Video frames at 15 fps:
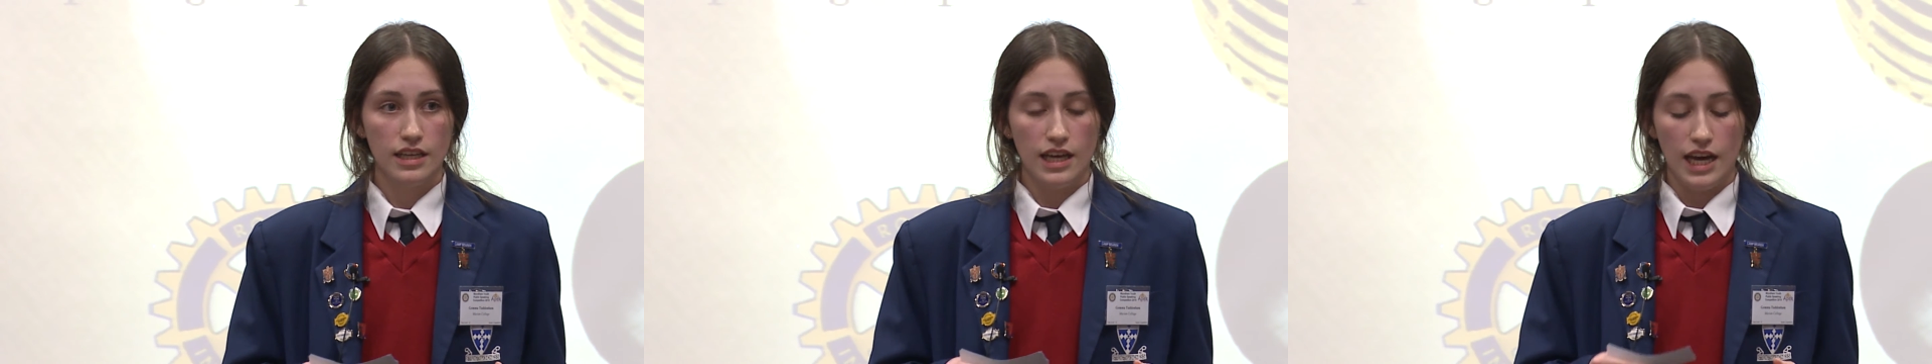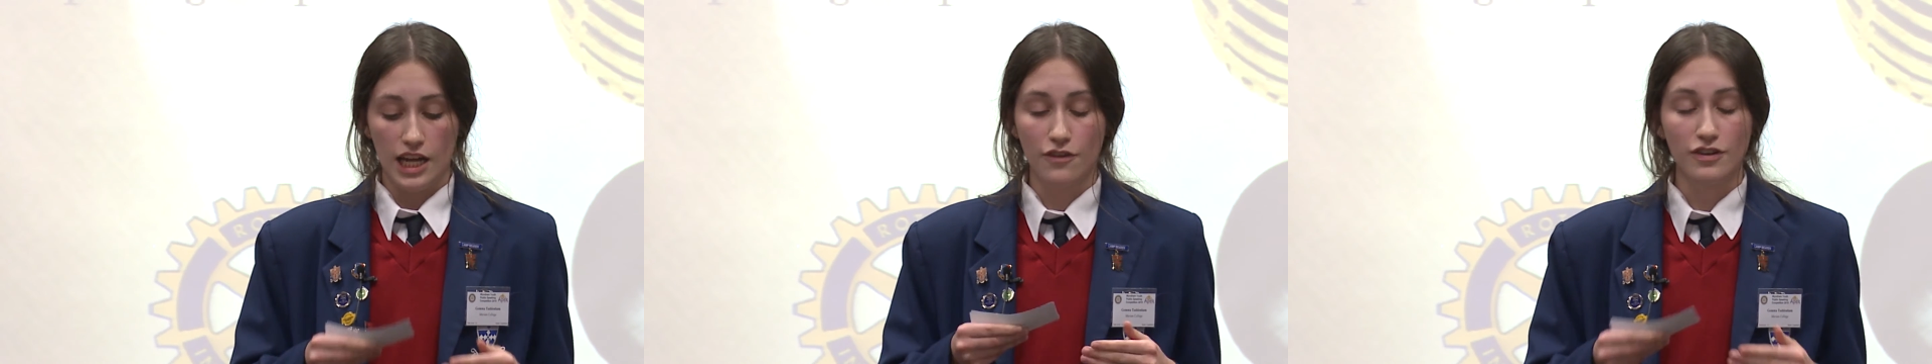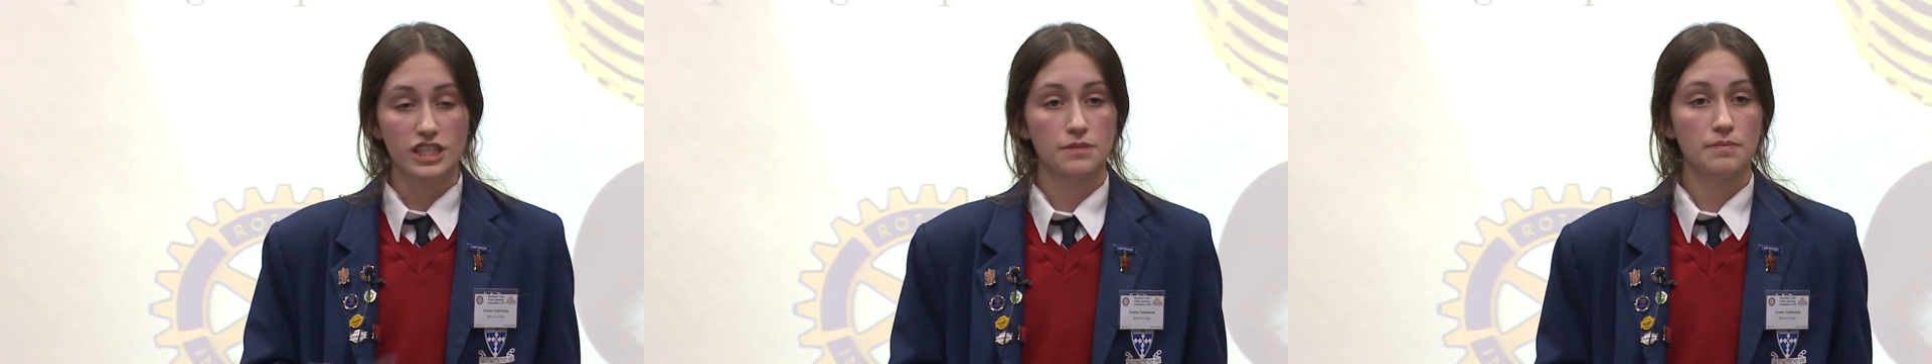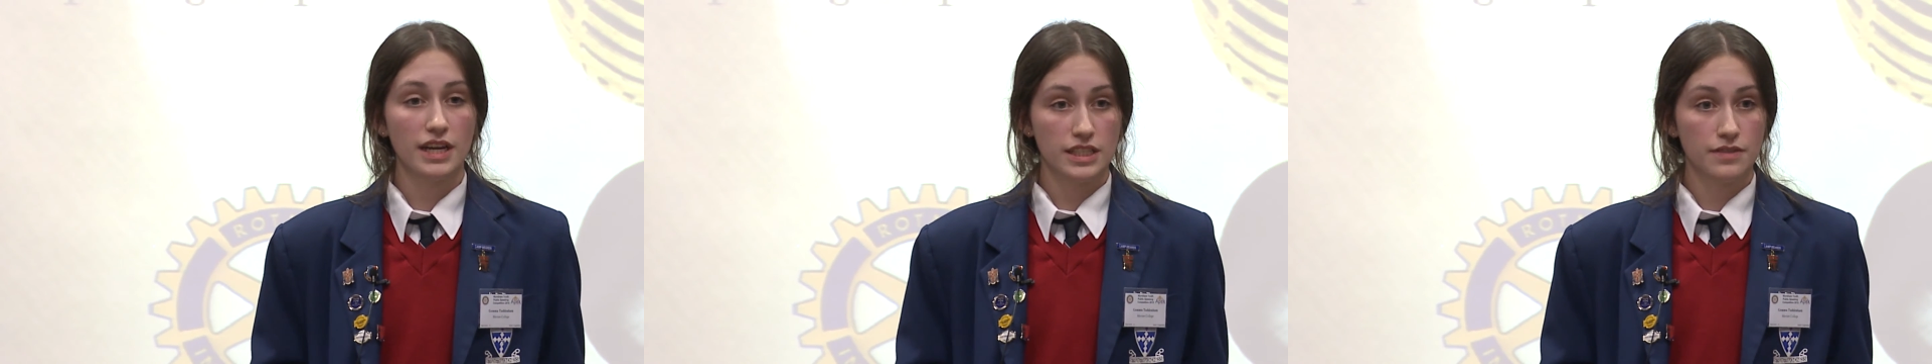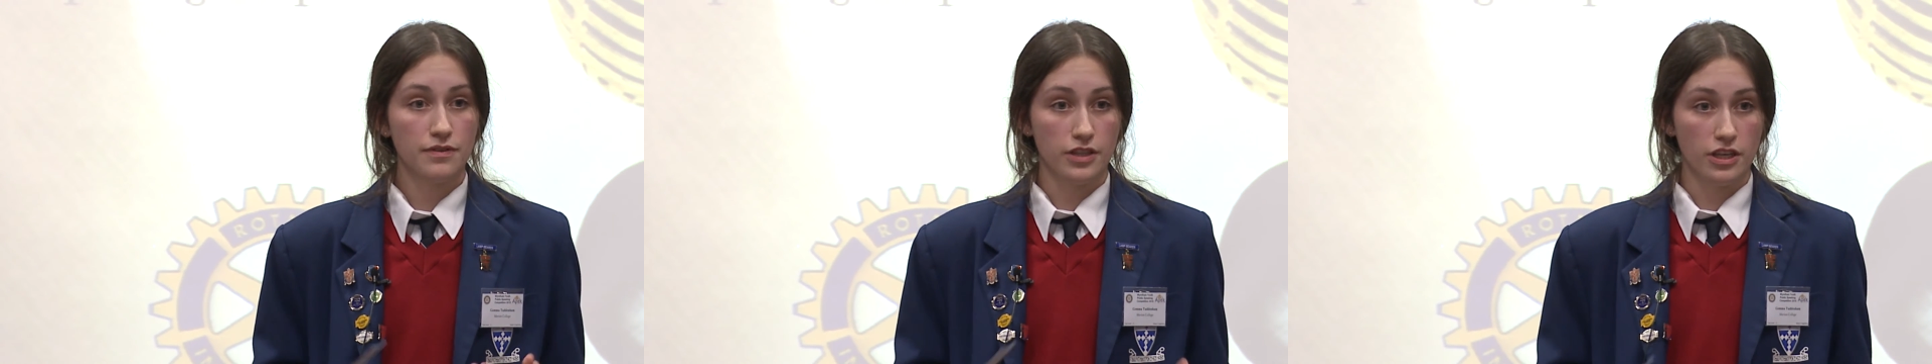and a
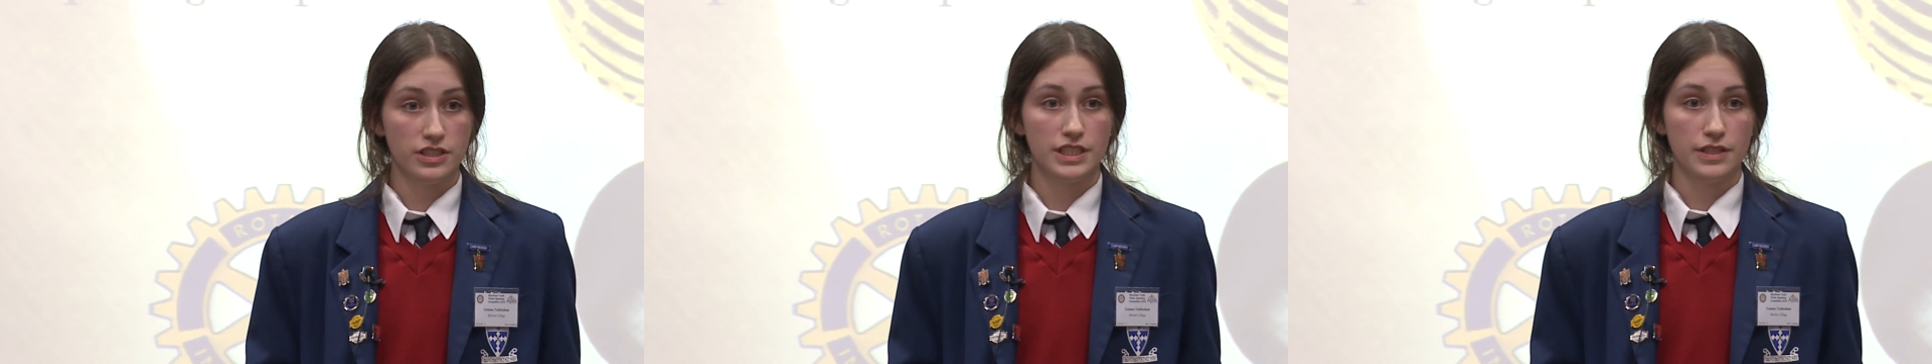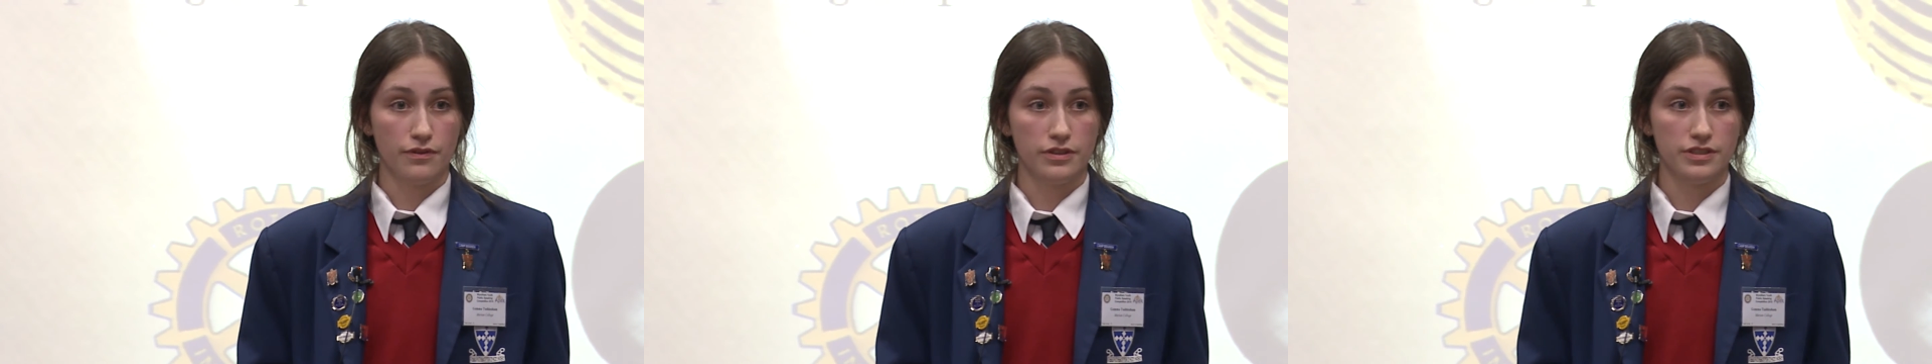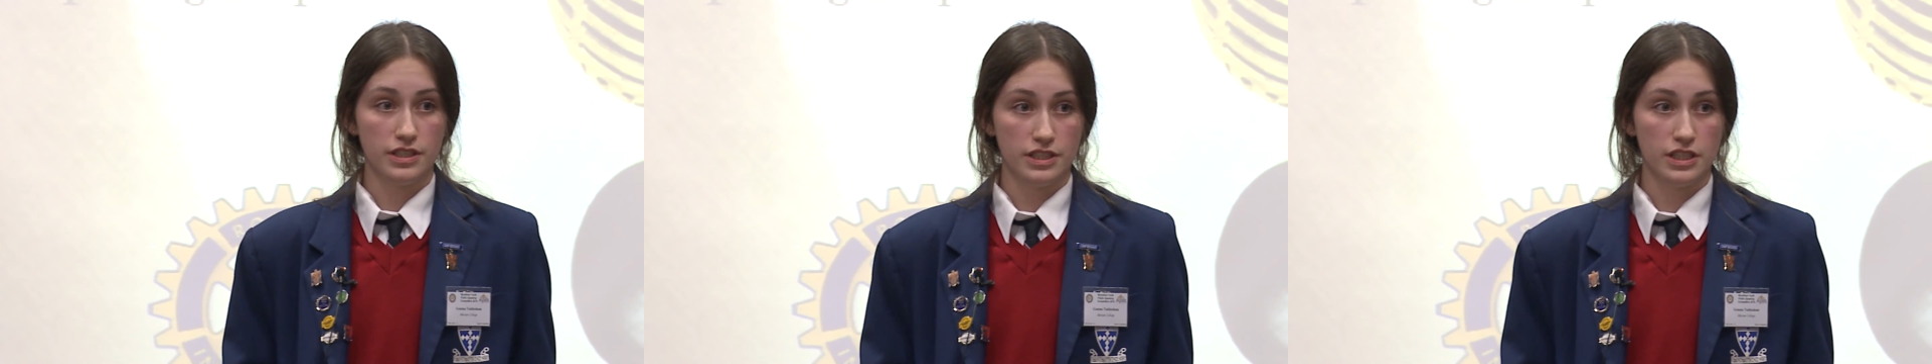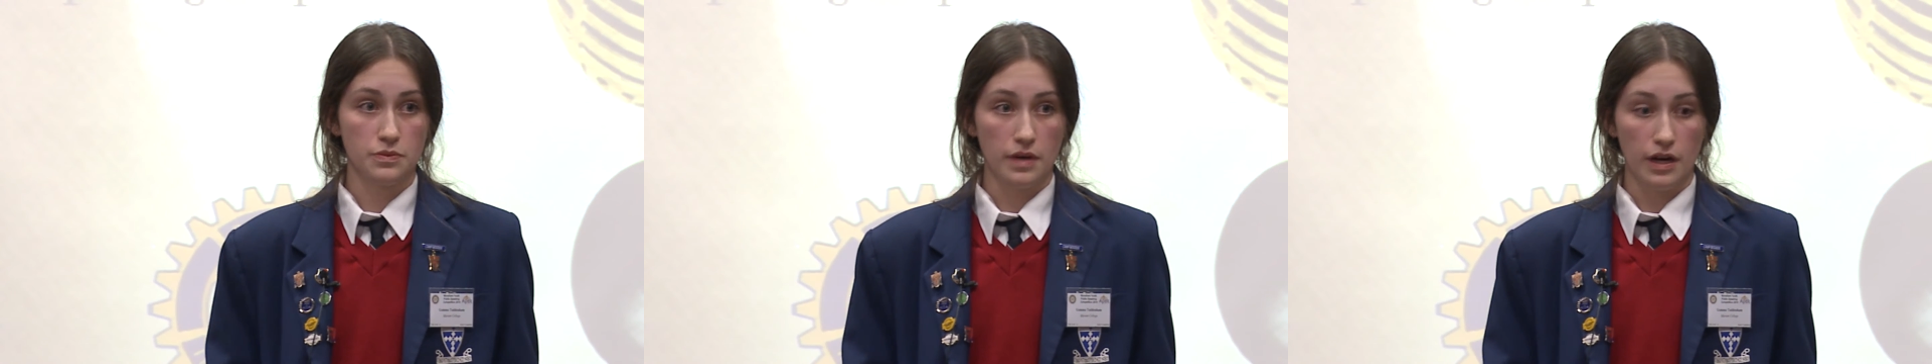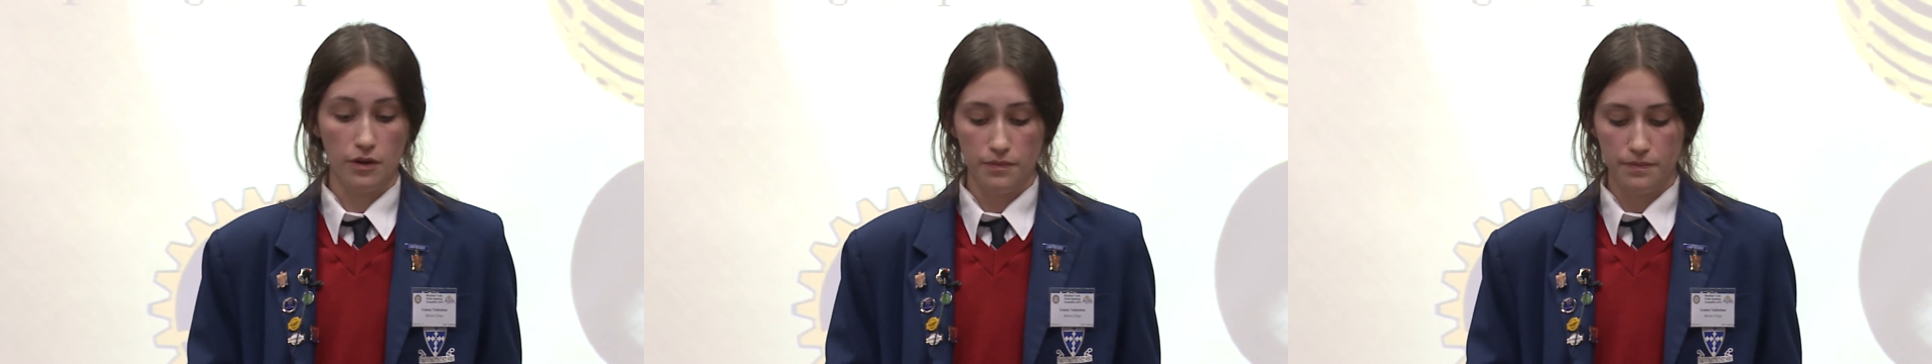respect for those differences as
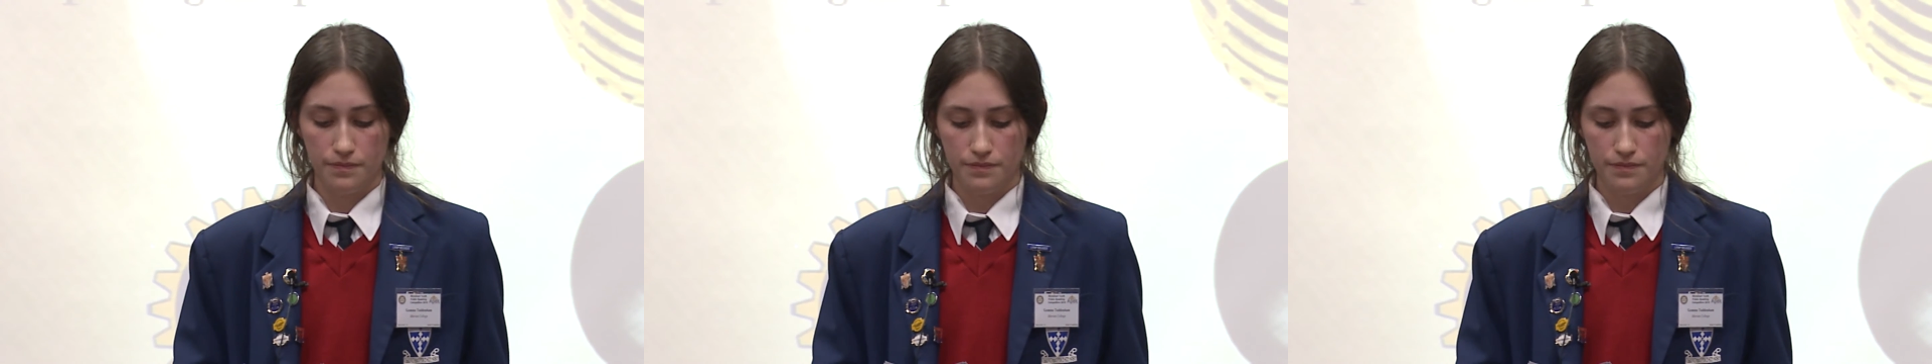well.